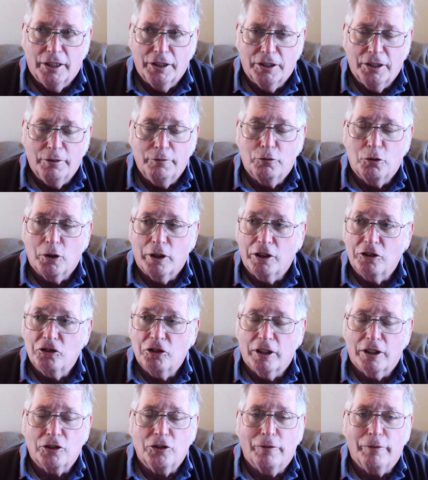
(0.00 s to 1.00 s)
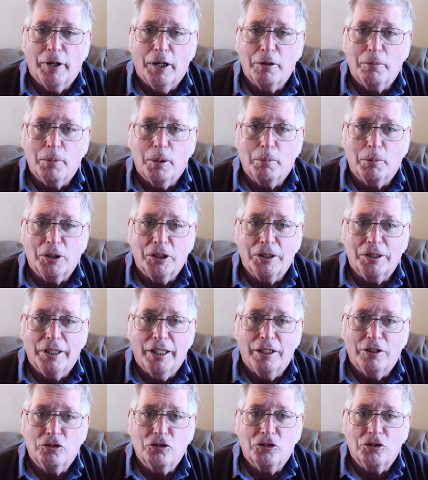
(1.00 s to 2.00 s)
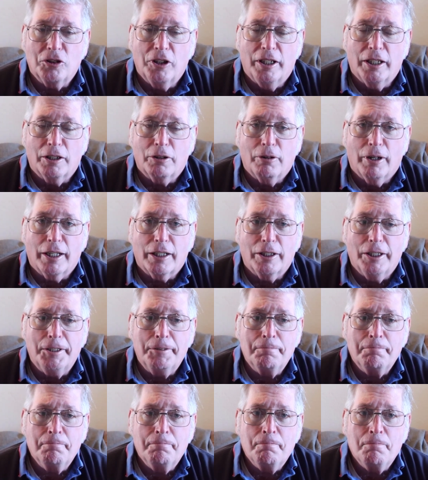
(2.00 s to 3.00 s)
1946, if I remember the dates correctly.